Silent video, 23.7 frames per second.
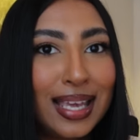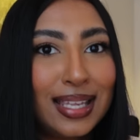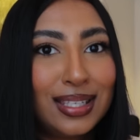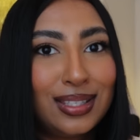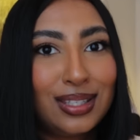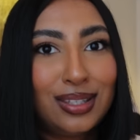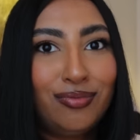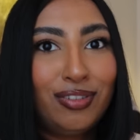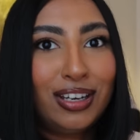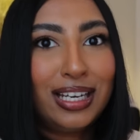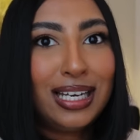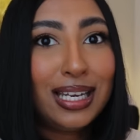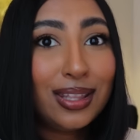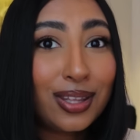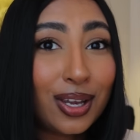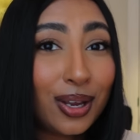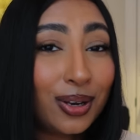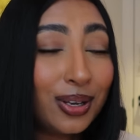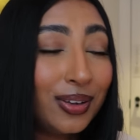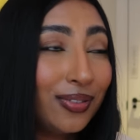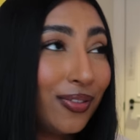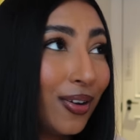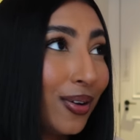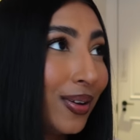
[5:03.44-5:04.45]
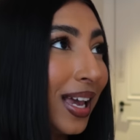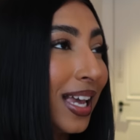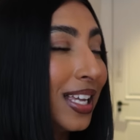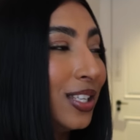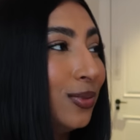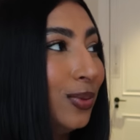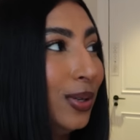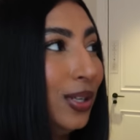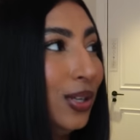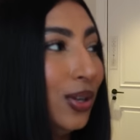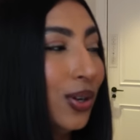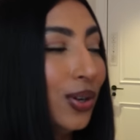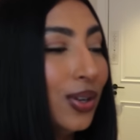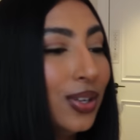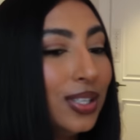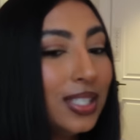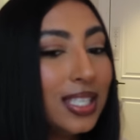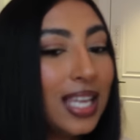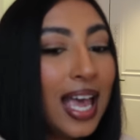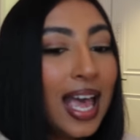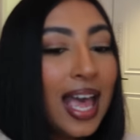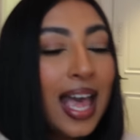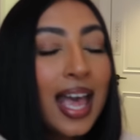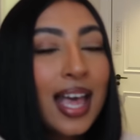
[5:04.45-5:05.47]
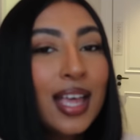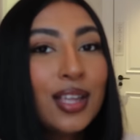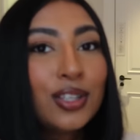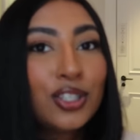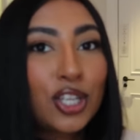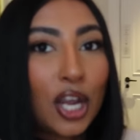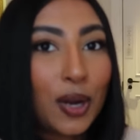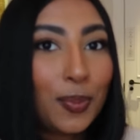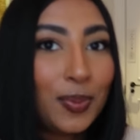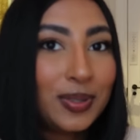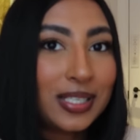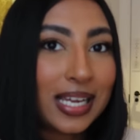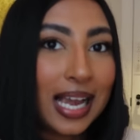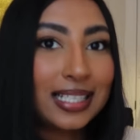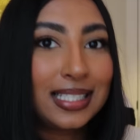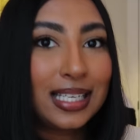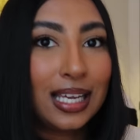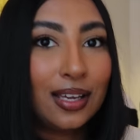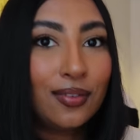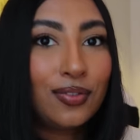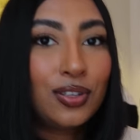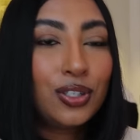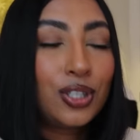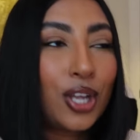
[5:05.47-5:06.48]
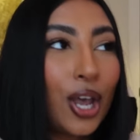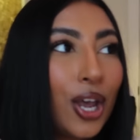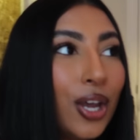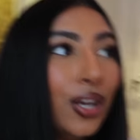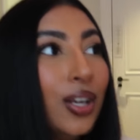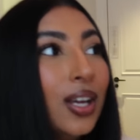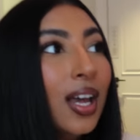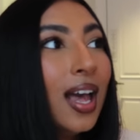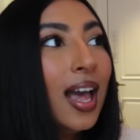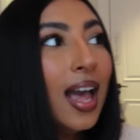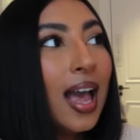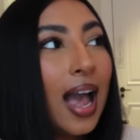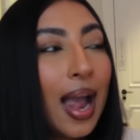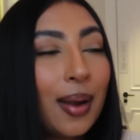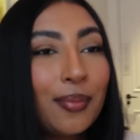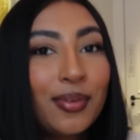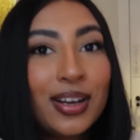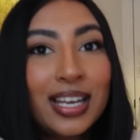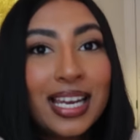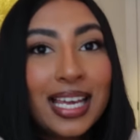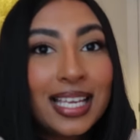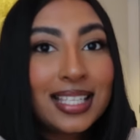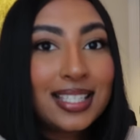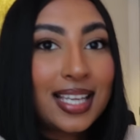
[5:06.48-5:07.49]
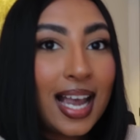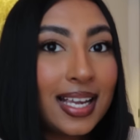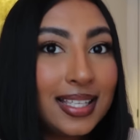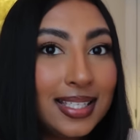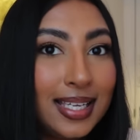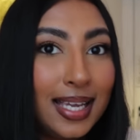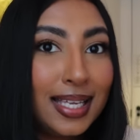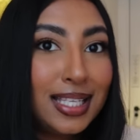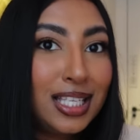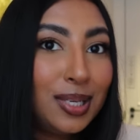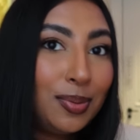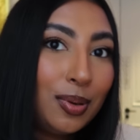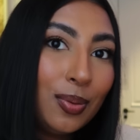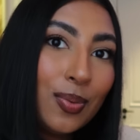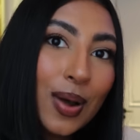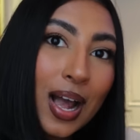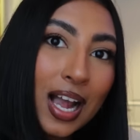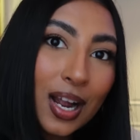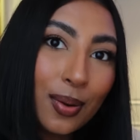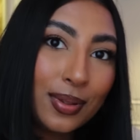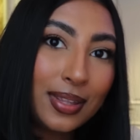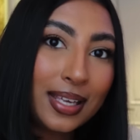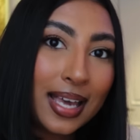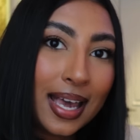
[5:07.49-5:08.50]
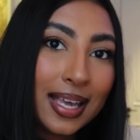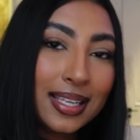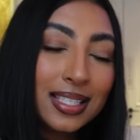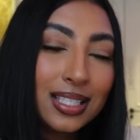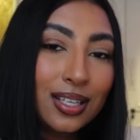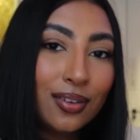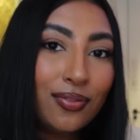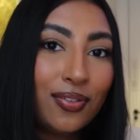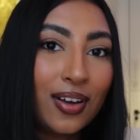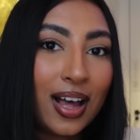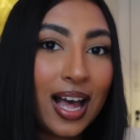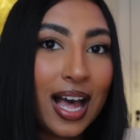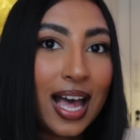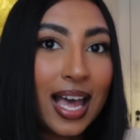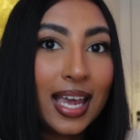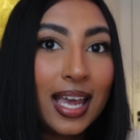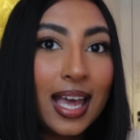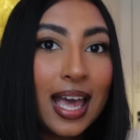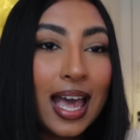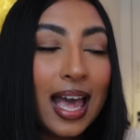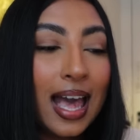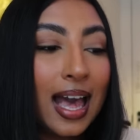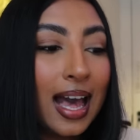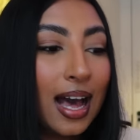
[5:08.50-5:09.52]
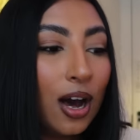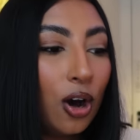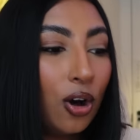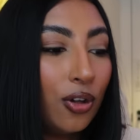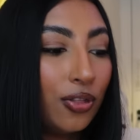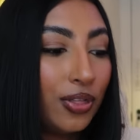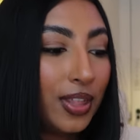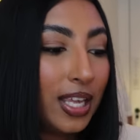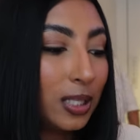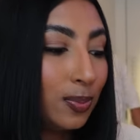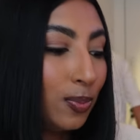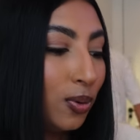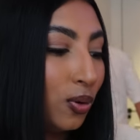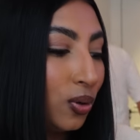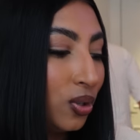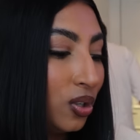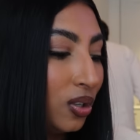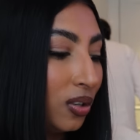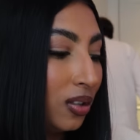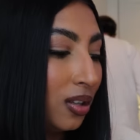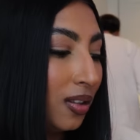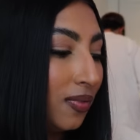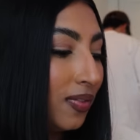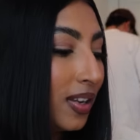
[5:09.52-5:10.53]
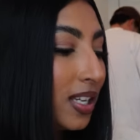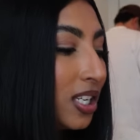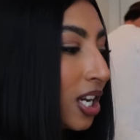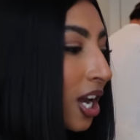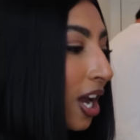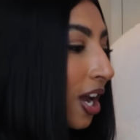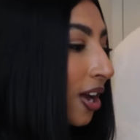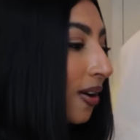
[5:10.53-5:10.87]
is really the only phone case we use. So protective. So I'm really excited to be working with Casetify on this portion of the video,